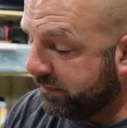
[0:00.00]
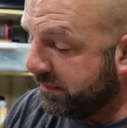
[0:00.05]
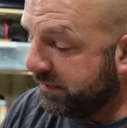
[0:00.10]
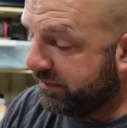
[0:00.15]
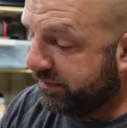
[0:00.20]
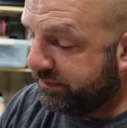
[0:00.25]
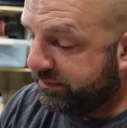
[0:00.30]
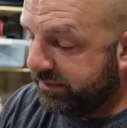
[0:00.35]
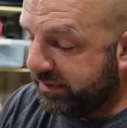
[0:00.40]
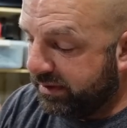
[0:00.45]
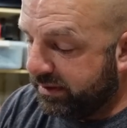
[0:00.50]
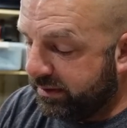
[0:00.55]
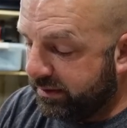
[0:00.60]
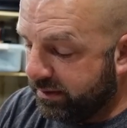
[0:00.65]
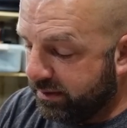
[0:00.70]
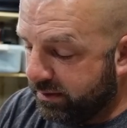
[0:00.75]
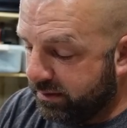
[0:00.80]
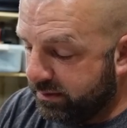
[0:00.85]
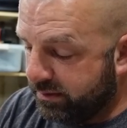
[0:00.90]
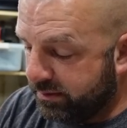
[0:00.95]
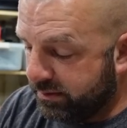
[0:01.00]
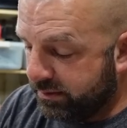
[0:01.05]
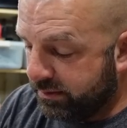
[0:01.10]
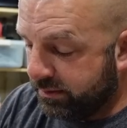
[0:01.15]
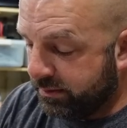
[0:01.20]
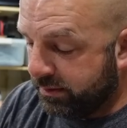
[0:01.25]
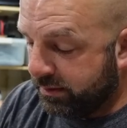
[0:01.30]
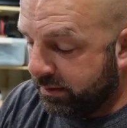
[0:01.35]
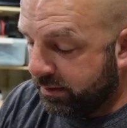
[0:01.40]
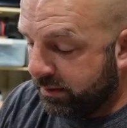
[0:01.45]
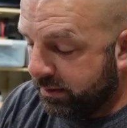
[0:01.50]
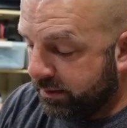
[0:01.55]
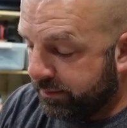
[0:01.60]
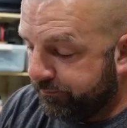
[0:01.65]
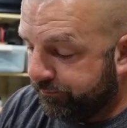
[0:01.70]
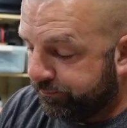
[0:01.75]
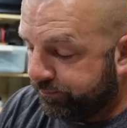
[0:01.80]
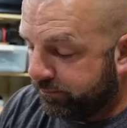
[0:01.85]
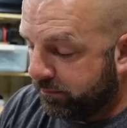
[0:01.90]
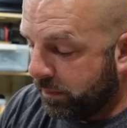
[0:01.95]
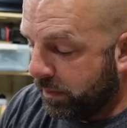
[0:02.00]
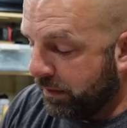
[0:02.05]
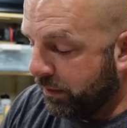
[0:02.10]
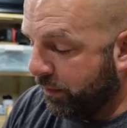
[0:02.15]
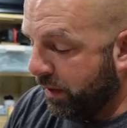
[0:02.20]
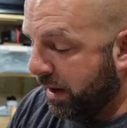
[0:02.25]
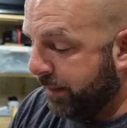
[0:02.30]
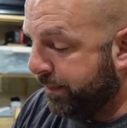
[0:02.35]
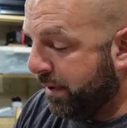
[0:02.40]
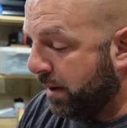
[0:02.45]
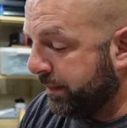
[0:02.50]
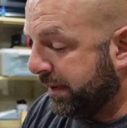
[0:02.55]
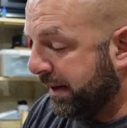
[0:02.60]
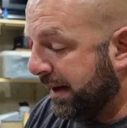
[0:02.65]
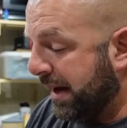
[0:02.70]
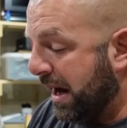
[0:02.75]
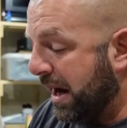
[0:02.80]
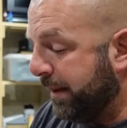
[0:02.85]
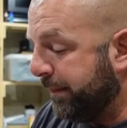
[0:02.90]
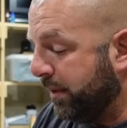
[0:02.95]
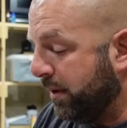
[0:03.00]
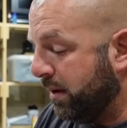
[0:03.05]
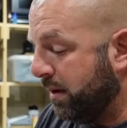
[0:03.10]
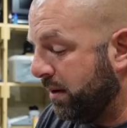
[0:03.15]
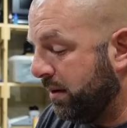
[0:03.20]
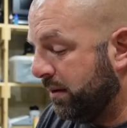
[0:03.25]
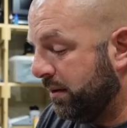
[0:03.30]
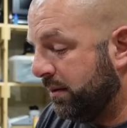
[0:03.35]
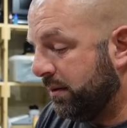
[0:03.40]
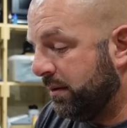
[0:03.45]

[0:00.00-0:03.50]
Let's see here. Green Pumpkin Amber.